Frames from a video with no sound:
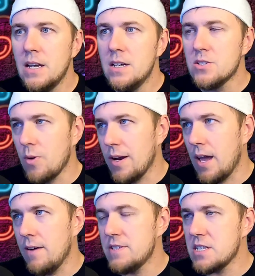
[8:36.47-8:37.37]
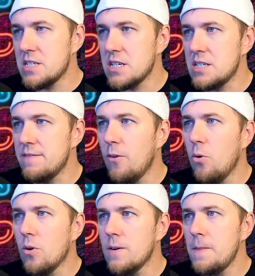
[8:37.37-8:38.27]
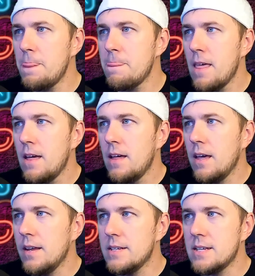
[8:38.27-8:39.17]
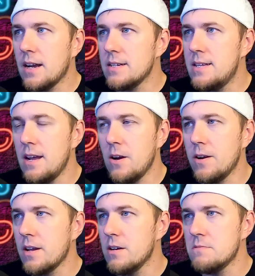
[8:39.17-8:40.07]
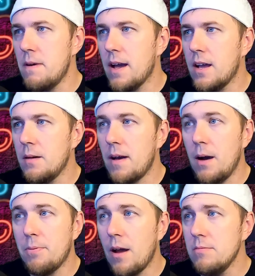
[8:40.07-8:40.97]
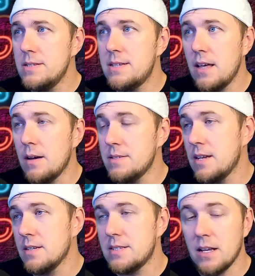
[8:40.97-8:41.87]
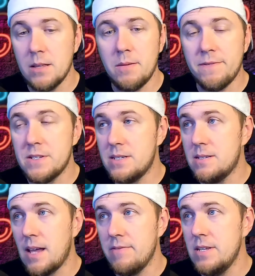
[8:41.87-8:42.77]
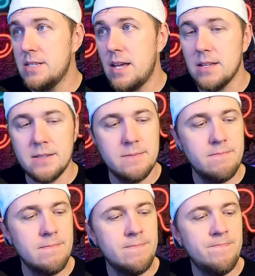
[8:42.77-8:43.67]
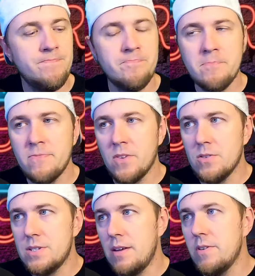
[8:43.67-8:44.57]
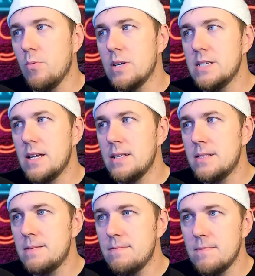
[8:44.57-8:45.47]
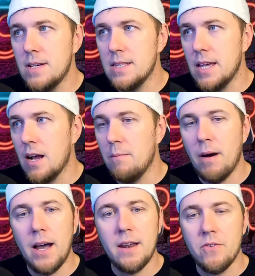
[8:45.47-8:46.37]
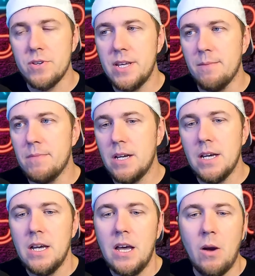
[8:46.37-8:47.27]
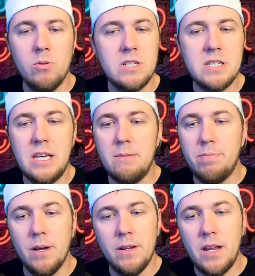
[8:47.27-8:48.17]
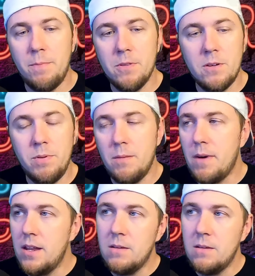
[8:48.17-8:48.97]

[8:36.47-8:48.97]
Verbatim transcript: So right now, if it's at sixty-four and it's on a tear and it goes back up, I'll probably sell. I'll settle selling it for seventy cents or seventy-one cents, and then I'll buy another dip. And we'll just keep building it up a little bit, man.